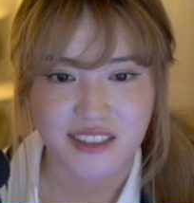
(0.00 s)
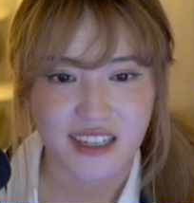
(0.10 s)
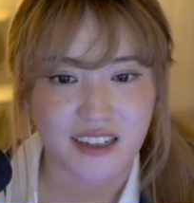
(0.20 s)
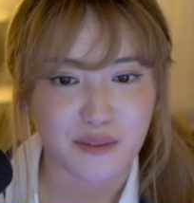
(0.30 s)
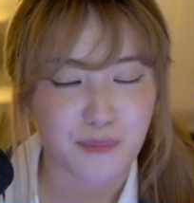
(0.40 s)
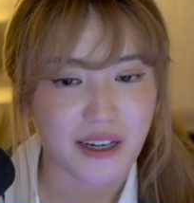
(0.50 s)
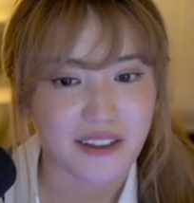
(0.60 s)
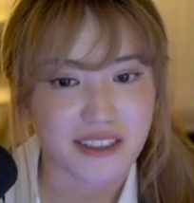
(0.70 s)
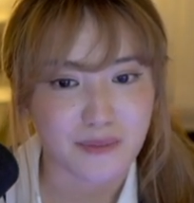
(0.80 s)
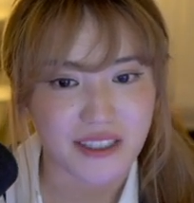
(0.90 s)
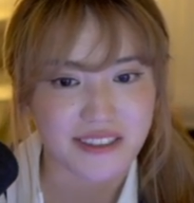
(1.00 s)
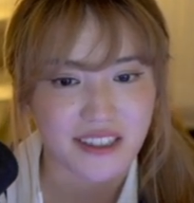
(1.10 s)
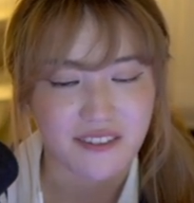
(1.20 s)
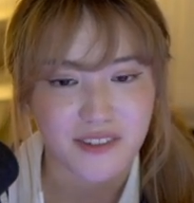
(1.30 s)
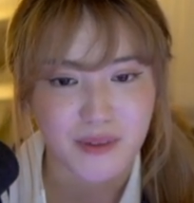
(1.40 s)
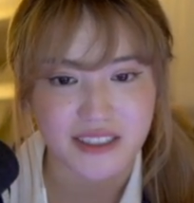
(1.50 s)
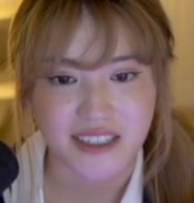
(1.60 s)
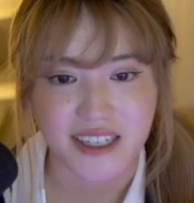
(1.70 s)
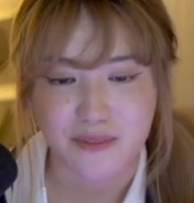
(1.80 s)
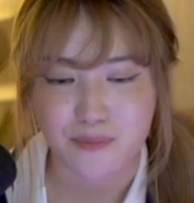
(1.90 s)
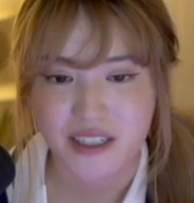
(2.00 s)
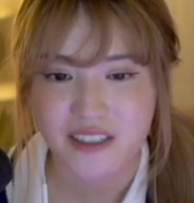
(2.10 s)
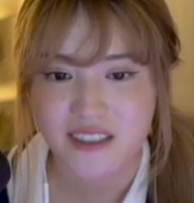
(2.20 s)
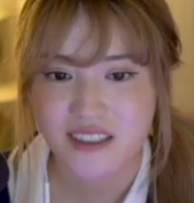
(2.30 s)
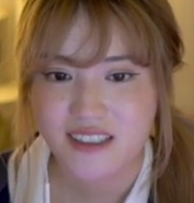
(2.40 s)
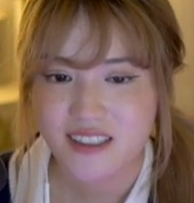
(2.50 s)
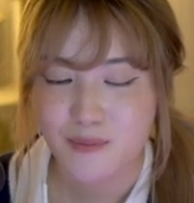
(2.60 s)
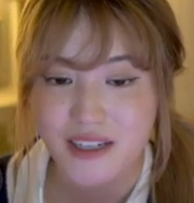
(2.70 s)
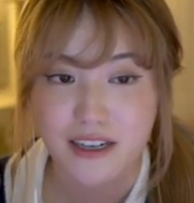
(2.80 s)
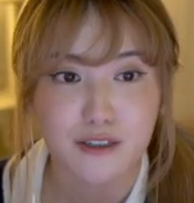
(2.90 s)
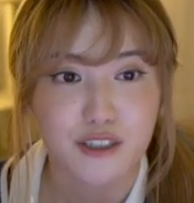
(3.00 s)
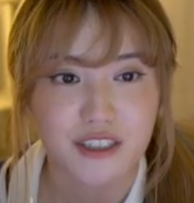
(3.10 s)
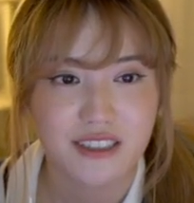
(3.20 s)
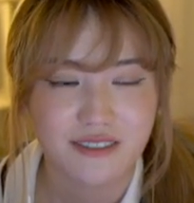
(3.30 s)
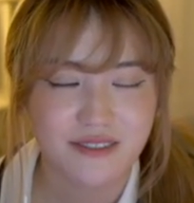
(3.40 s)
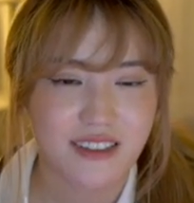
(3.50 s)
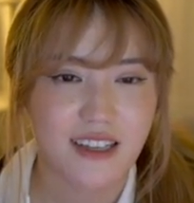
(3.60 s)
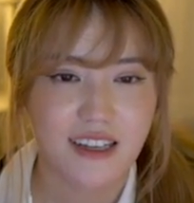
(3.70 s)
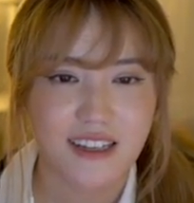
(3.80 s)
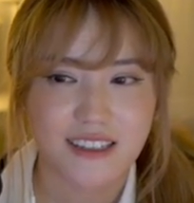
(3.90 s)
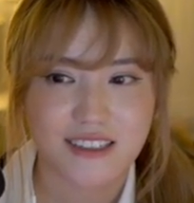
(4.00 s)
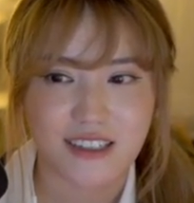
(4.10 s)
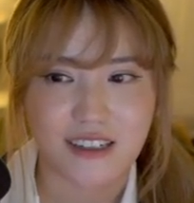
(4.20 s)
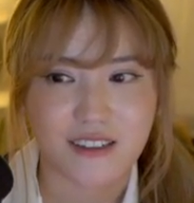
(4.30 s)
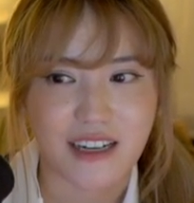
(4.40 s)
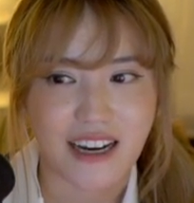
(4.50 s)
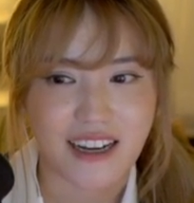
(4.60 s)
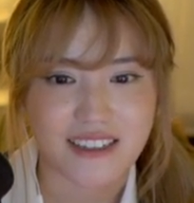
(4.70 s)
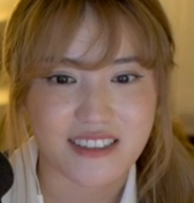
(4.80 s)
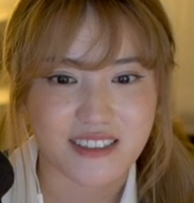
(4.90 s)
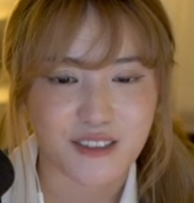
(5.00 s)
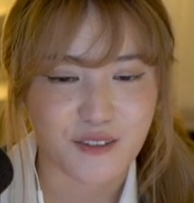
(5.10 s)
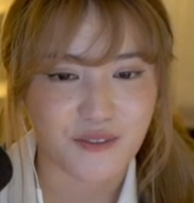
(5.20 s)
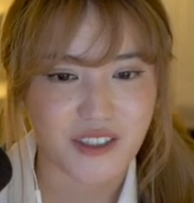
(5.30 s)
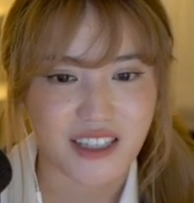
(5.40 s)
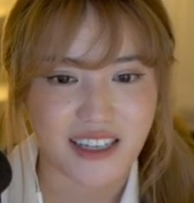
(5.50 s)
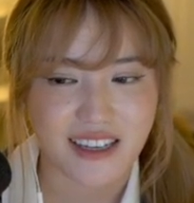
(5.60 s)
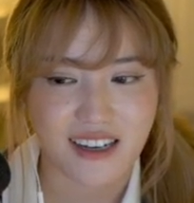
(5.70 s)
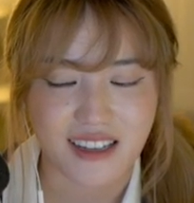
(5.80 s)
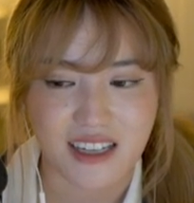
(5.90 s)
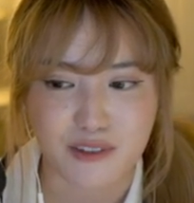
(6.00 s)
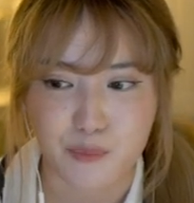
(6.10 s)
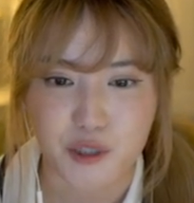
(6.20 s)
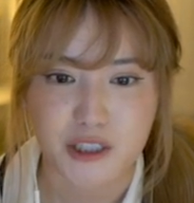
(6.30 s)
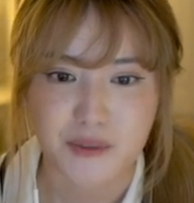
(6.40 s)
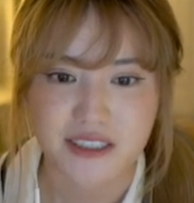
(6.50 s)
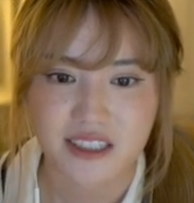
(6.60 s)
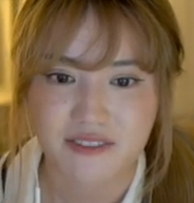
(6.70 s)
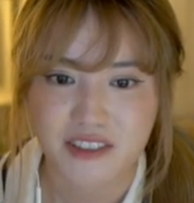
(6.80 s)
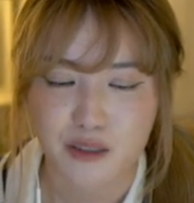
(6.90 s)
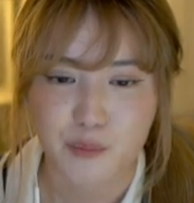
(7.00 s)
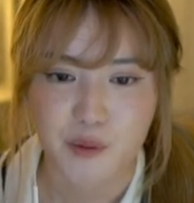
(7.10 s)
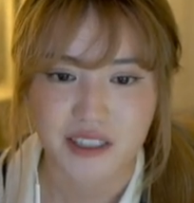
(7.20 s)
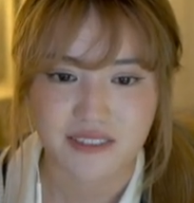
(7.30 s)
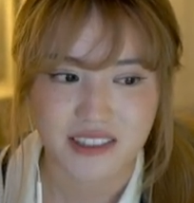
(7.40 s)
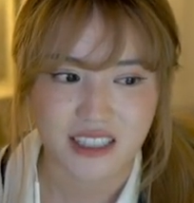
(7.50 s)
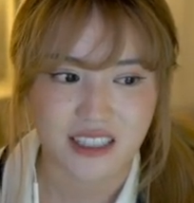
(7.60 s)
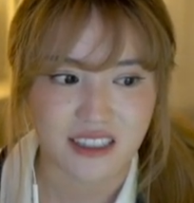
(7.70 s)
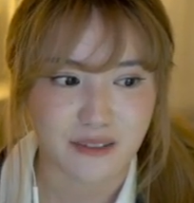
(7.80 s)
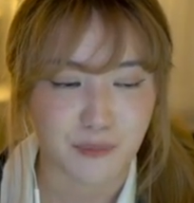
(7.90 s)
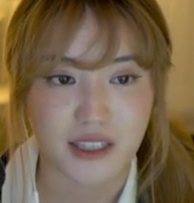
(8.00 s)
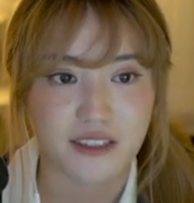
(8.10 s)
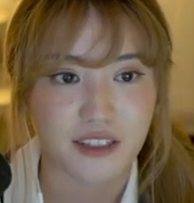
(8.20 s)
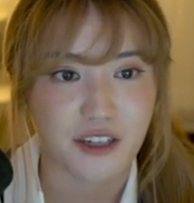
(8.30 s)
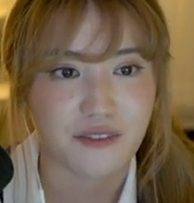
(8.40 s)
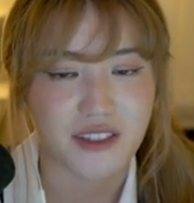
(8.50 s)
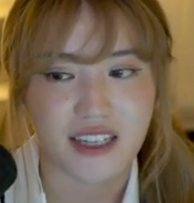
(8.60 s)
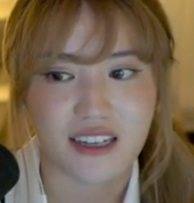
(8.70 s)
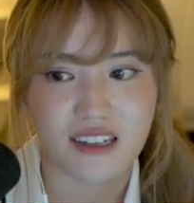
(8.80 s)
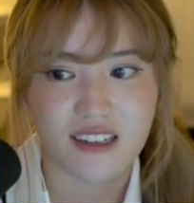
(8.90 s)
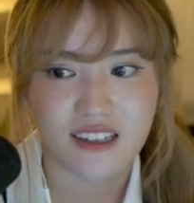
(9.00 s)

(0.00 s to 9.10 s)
how to balance myself and my time better and my energy. So I just don't feel like I'll ever push myself to the point of needing months off again.